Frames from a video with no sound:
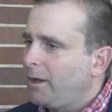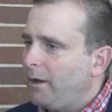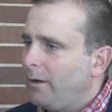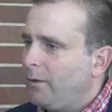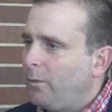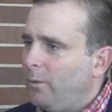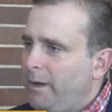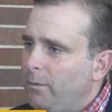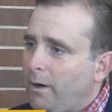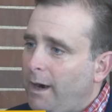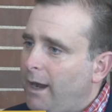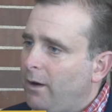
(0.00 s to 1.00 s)
ago, we
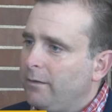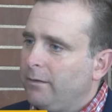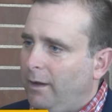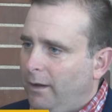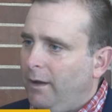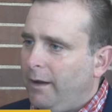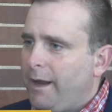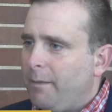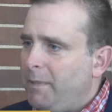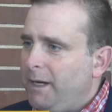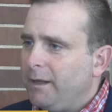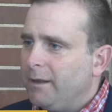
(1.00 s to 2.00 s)
were out kind
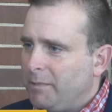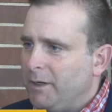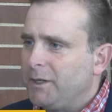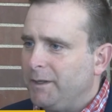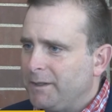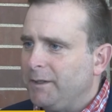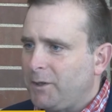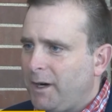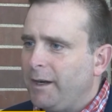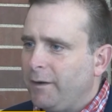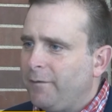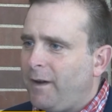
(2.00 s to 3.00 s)
of beating the bushes and
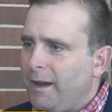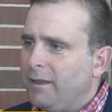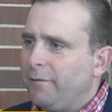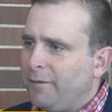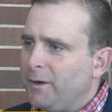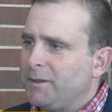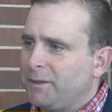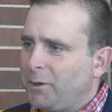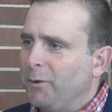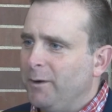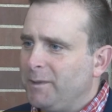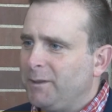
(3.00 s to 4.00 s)
trying to find the first
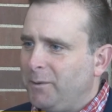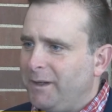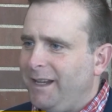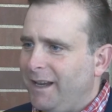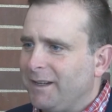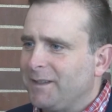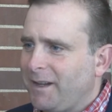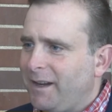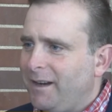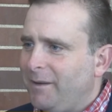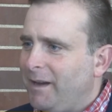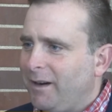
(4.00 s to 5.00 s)
groups who would get
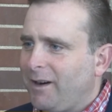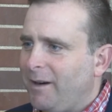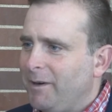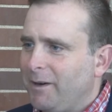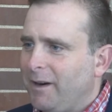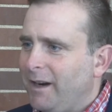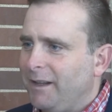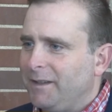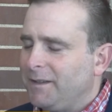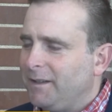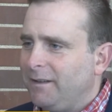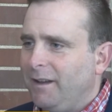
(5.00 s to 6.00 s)
excited about carbon
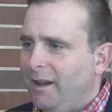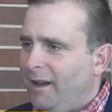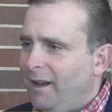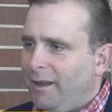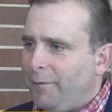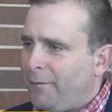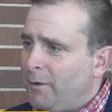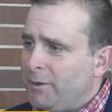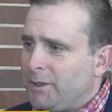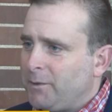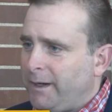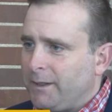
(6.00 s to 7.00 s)
credits, and the phone
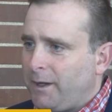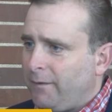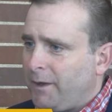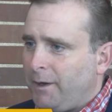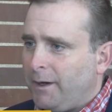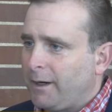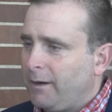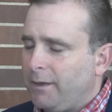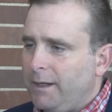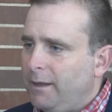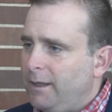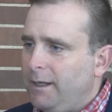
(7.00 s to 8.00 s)
just rings off the hook.
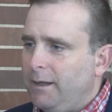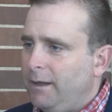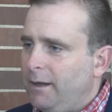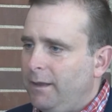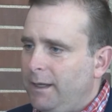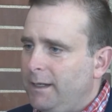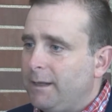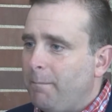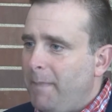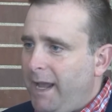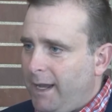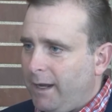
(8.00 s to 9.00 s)
The
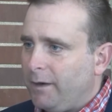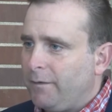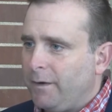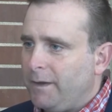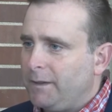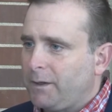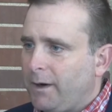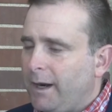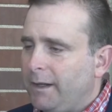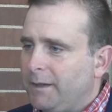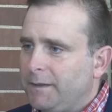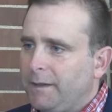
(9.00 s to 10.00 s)
demand for these
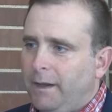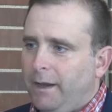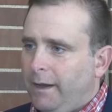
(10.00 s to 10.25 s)
credits